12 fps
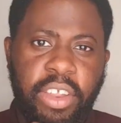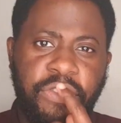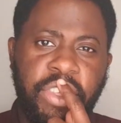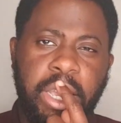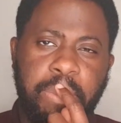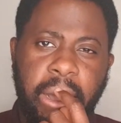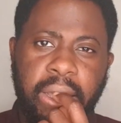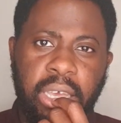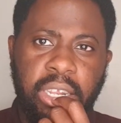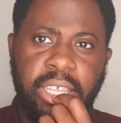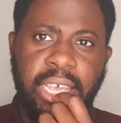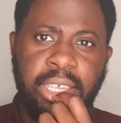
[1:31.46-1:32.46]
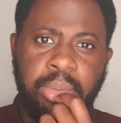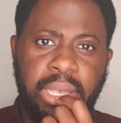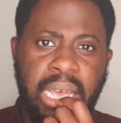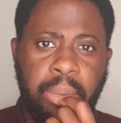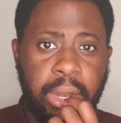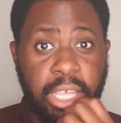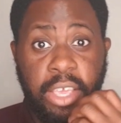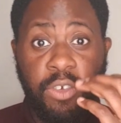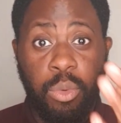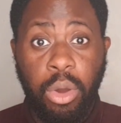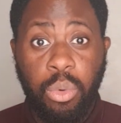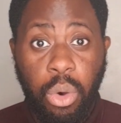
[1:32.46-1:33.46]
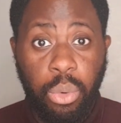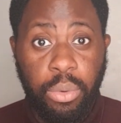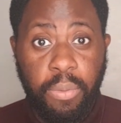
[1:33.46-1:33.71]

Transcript: they think about it, they take some time and they give you one quote.